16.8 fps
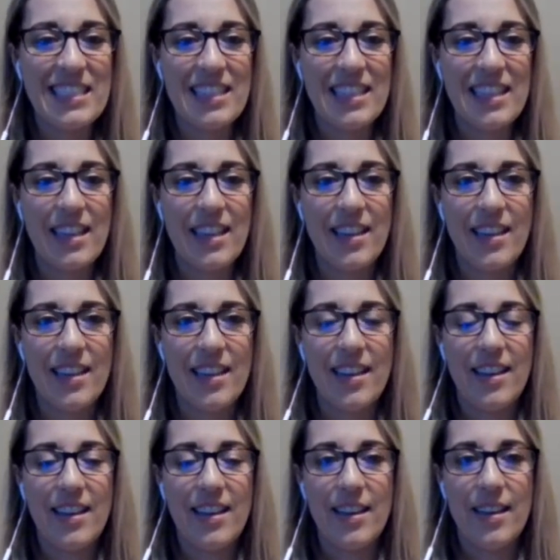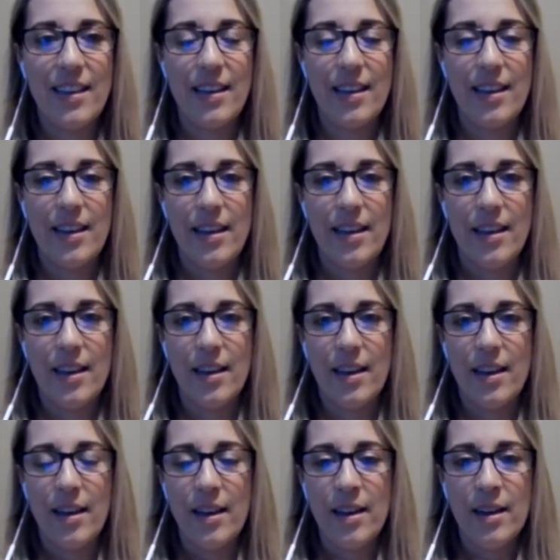
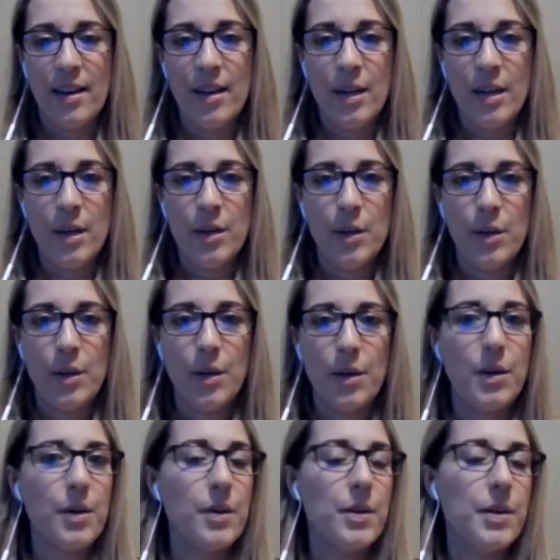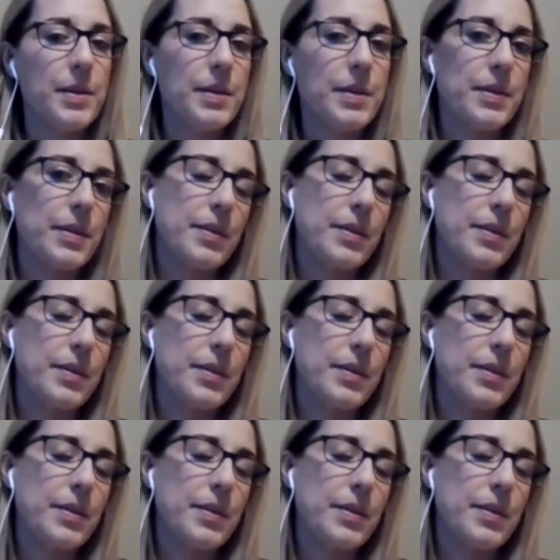This person isn't speaking.